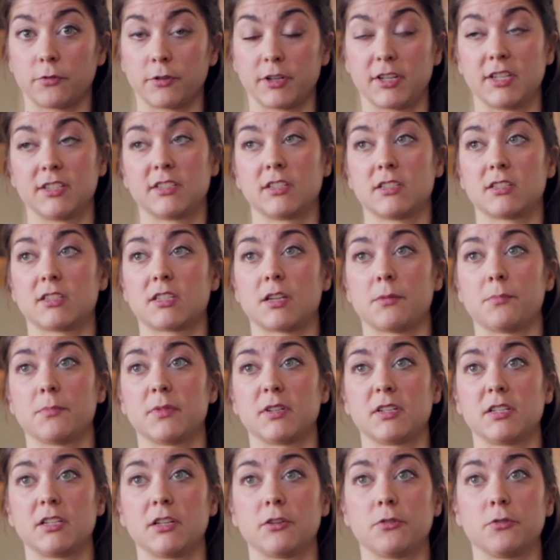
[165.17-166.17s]
Or is it
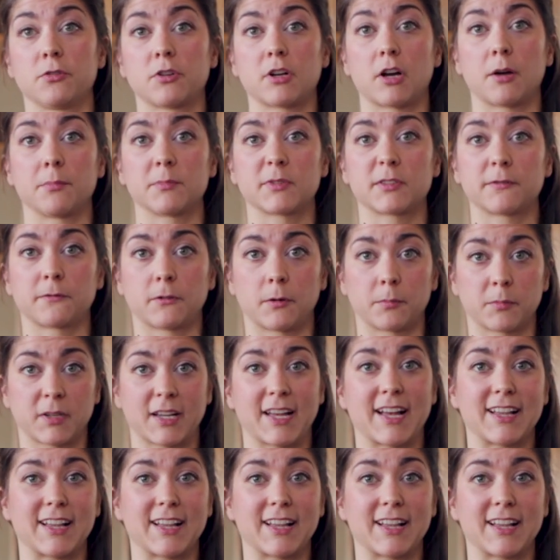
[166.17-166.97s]
somebody who comes from